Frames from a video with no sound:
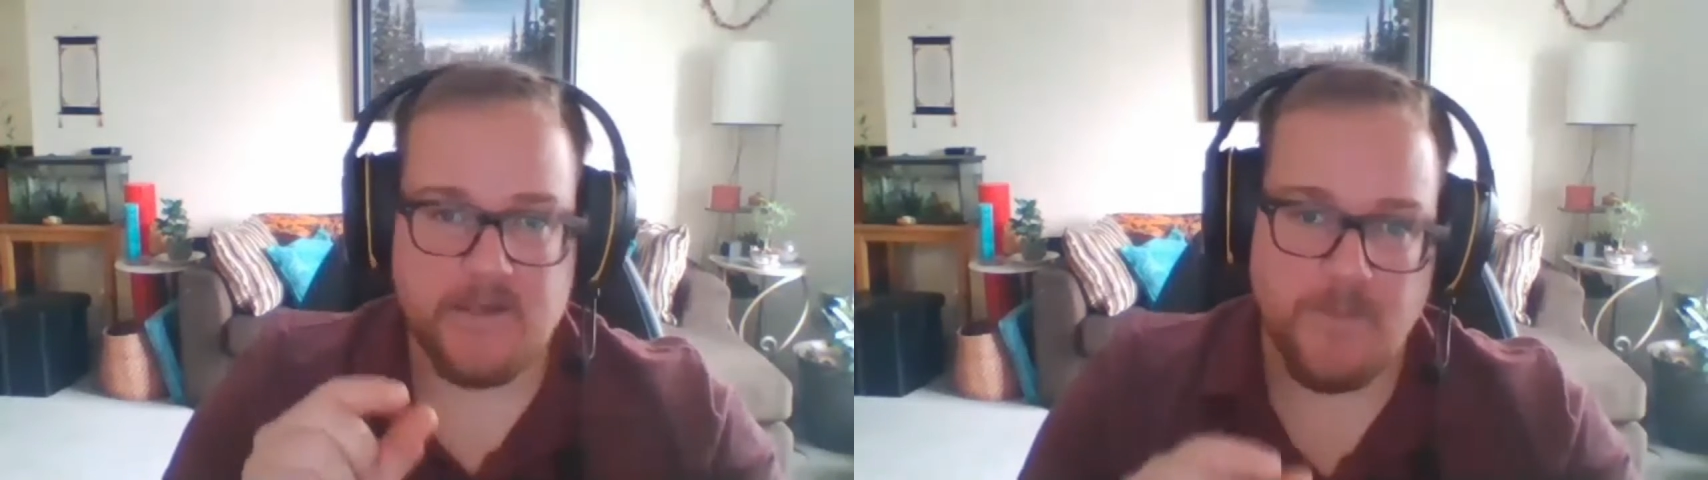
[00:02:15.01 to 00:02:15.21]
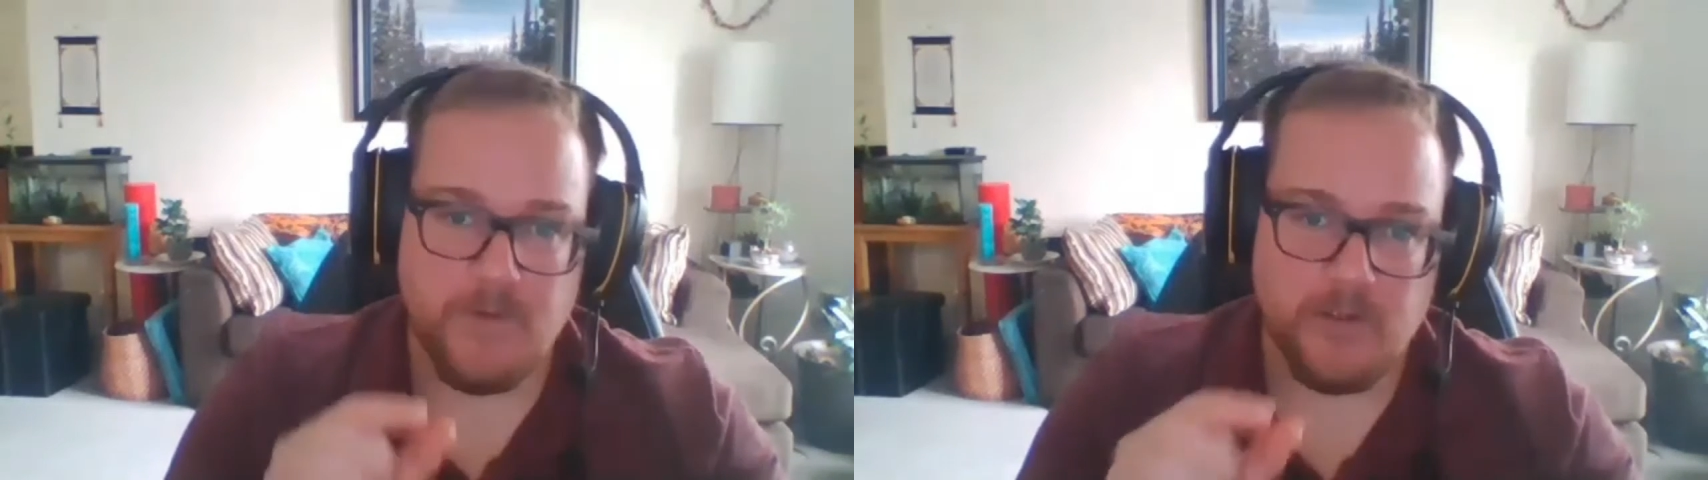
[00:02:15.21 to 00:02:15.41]

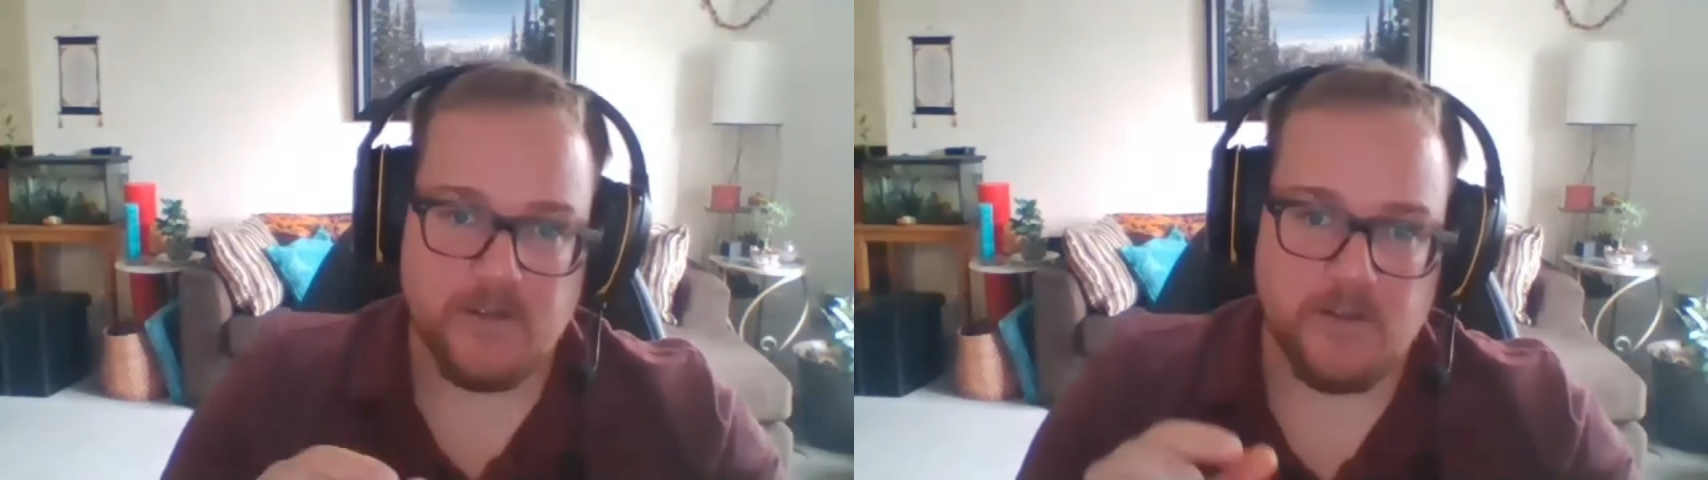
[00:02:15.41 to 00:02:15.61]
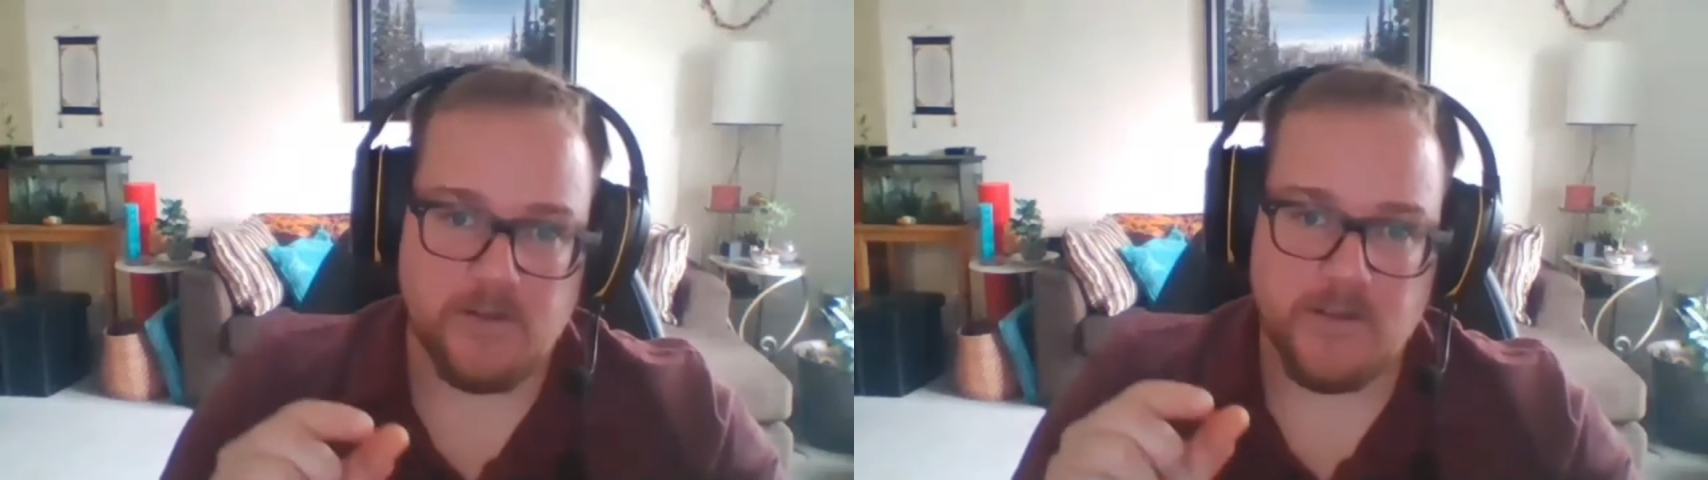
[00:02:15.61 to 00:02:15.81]
couple
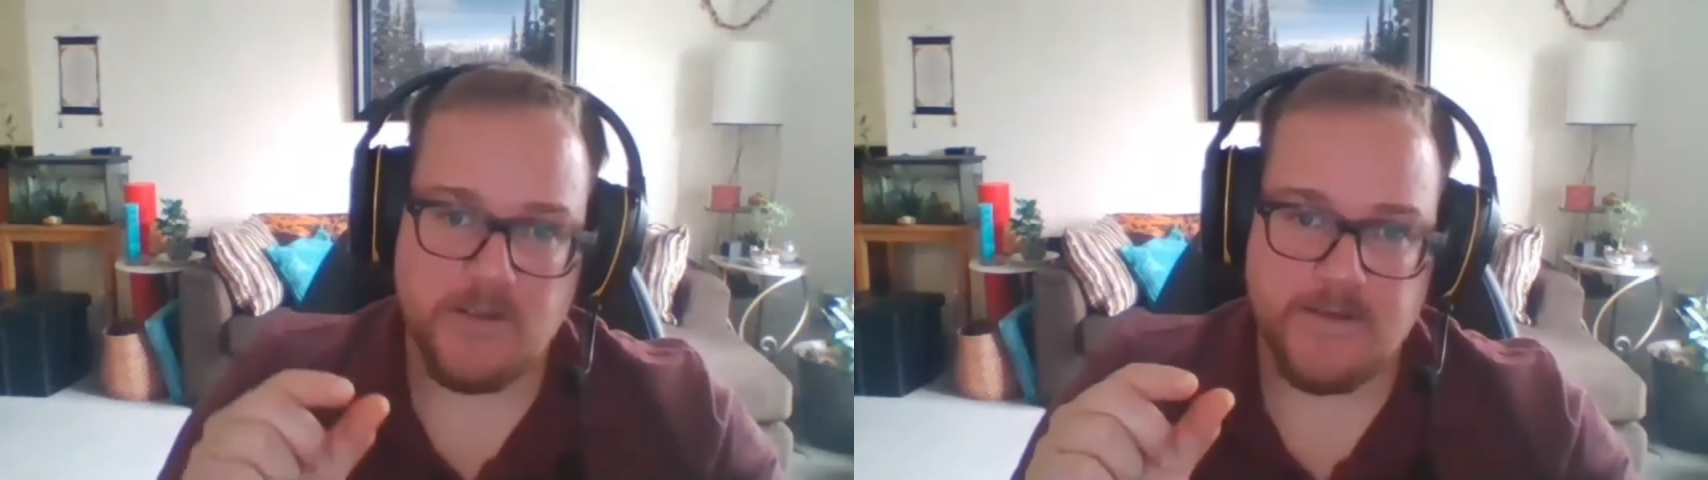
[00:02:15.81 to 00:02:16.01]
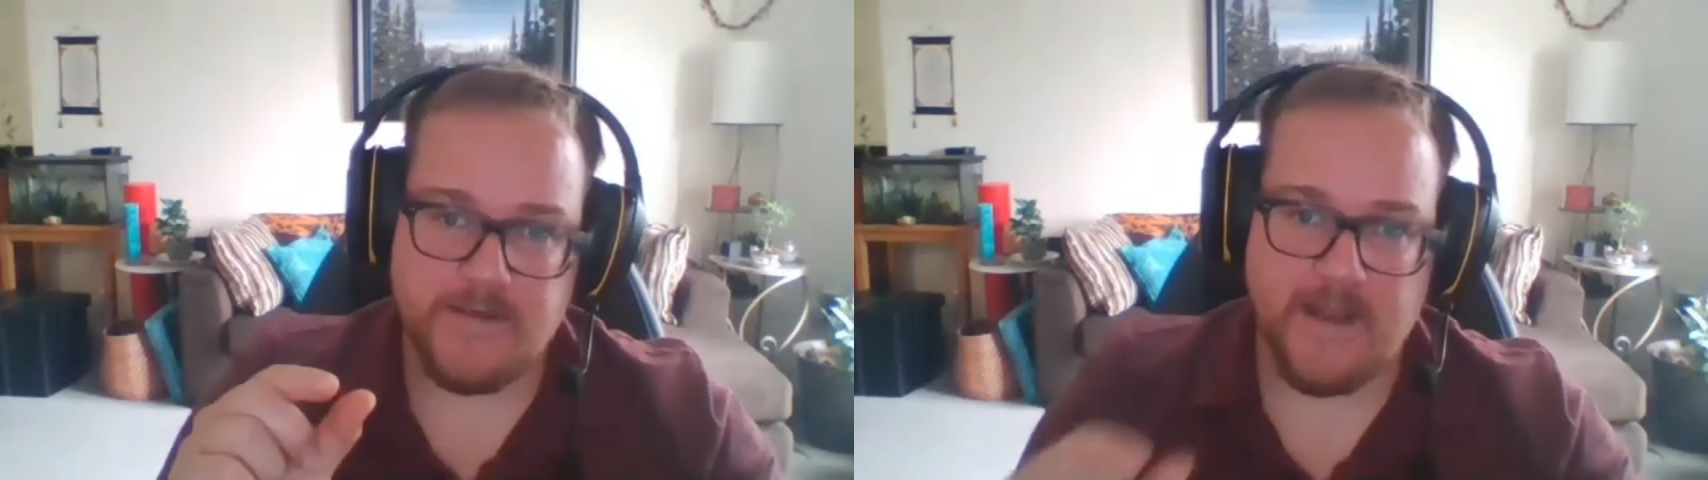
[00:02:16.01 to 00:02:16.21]
little
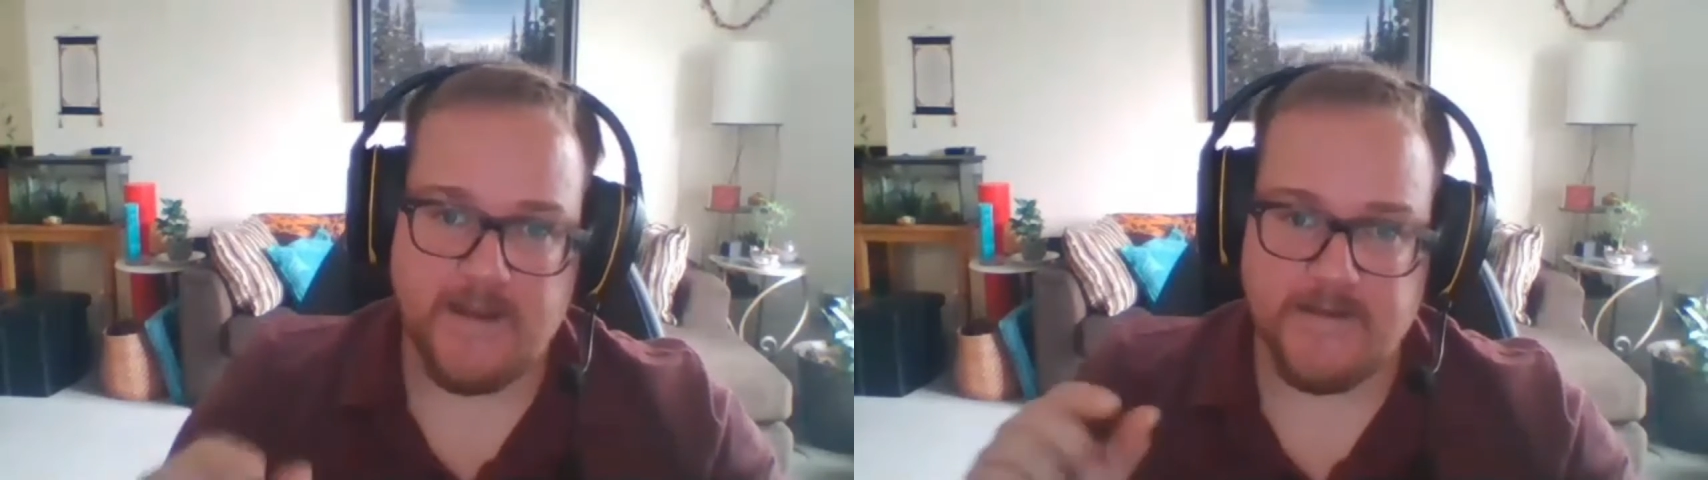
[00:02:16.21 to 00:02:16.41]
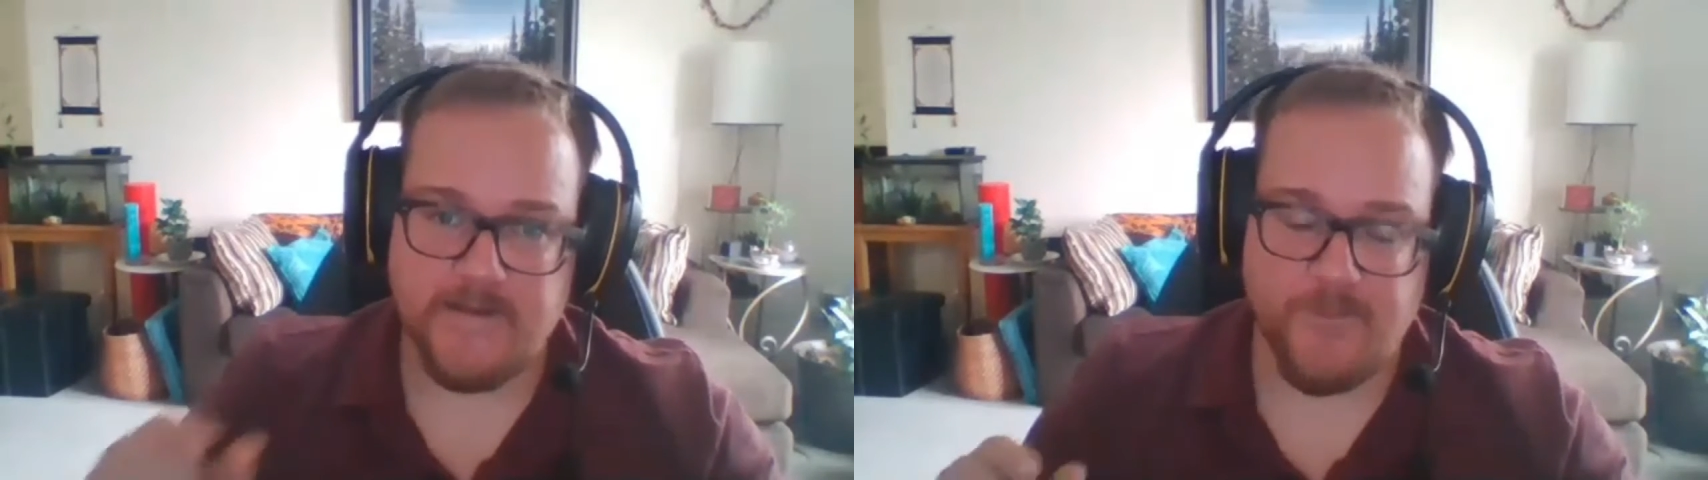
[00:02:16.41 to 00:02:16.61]

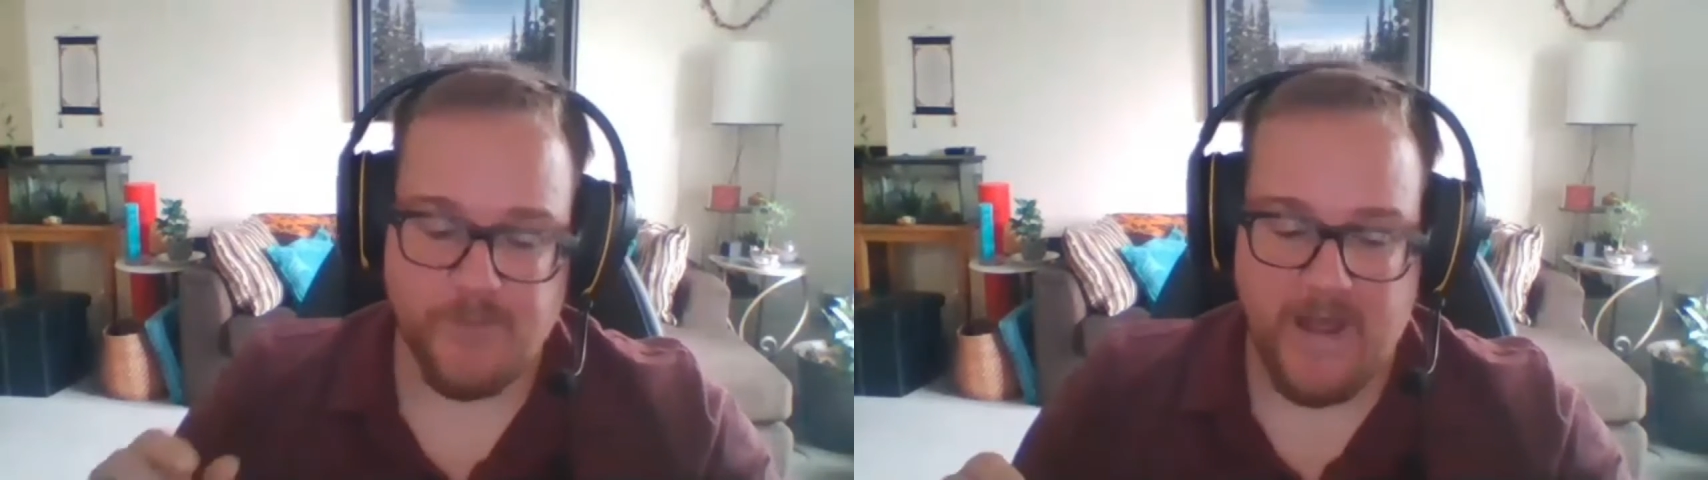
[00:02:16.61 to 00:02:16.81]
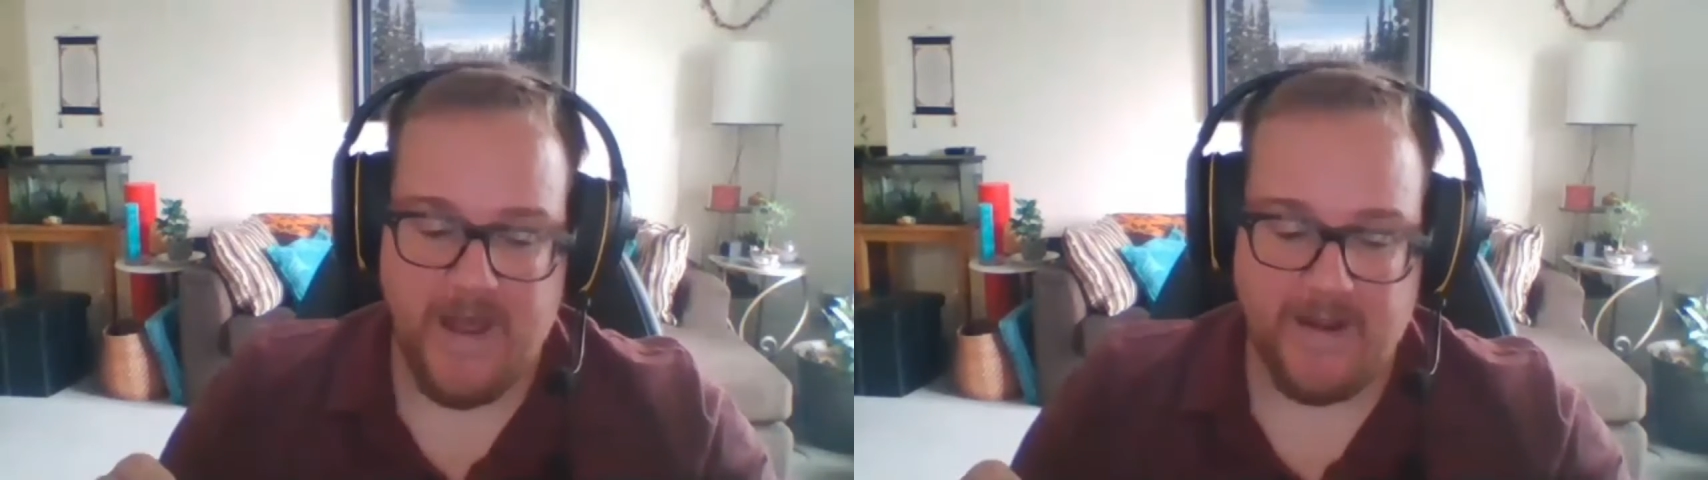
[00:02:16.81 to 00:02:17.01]
seconds of
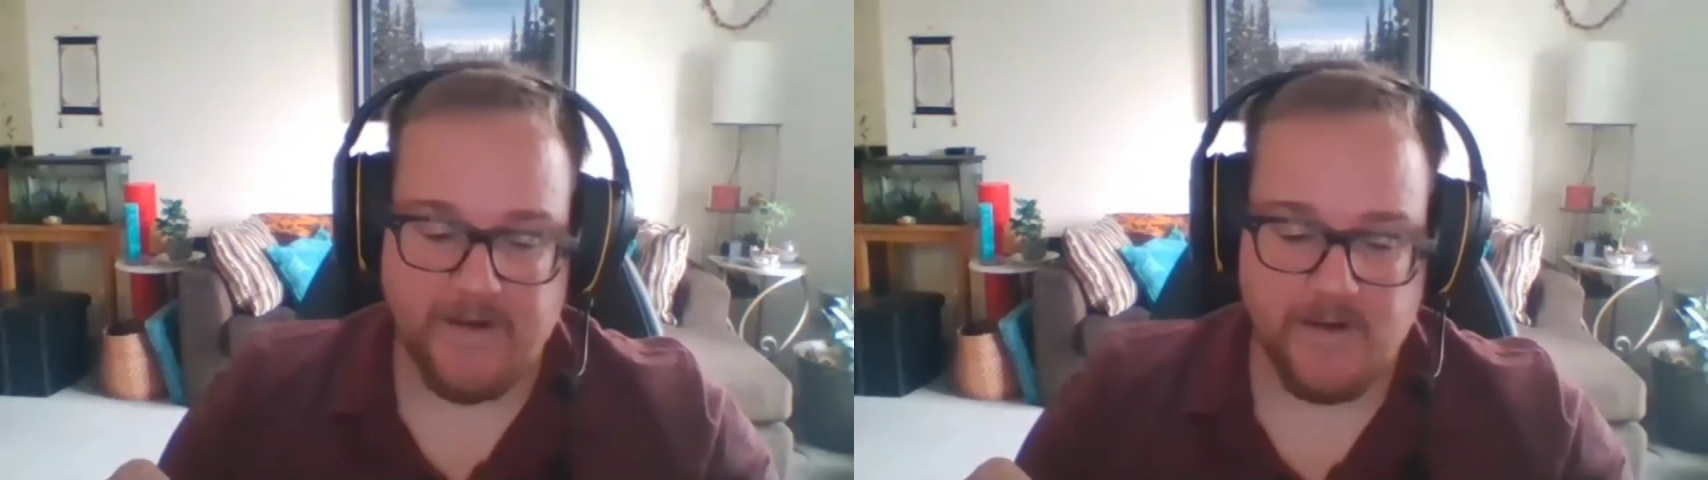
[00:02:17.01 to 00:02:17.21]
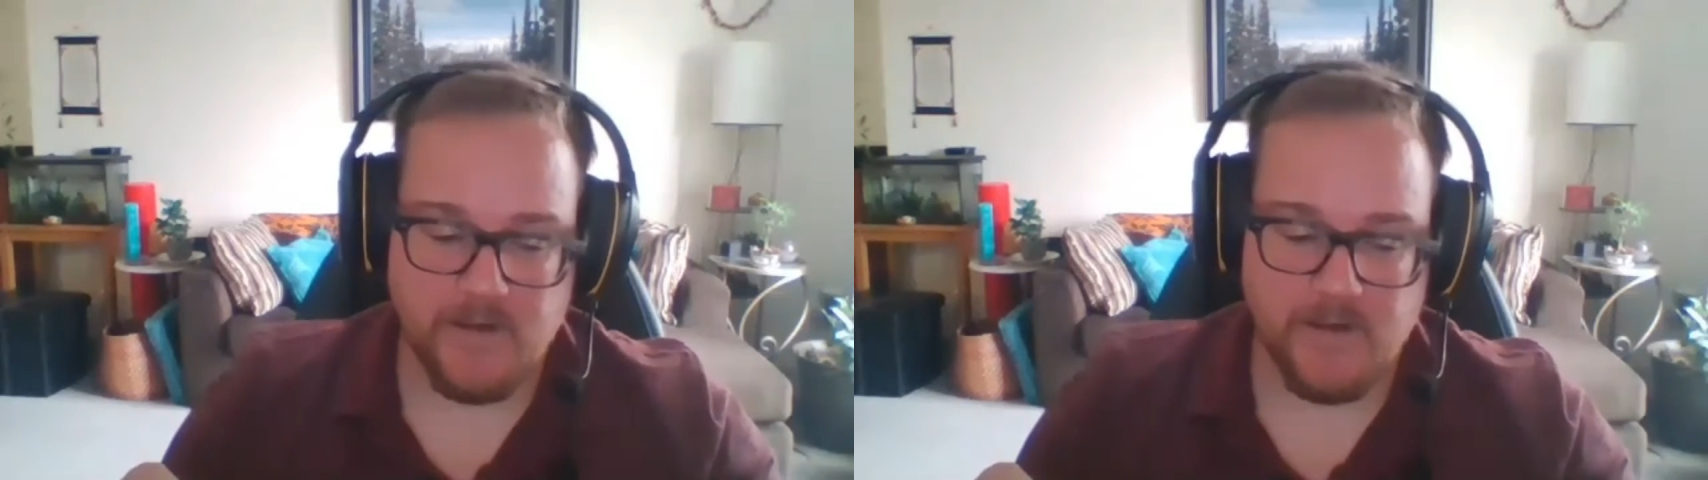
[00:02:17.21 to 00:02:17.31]
black,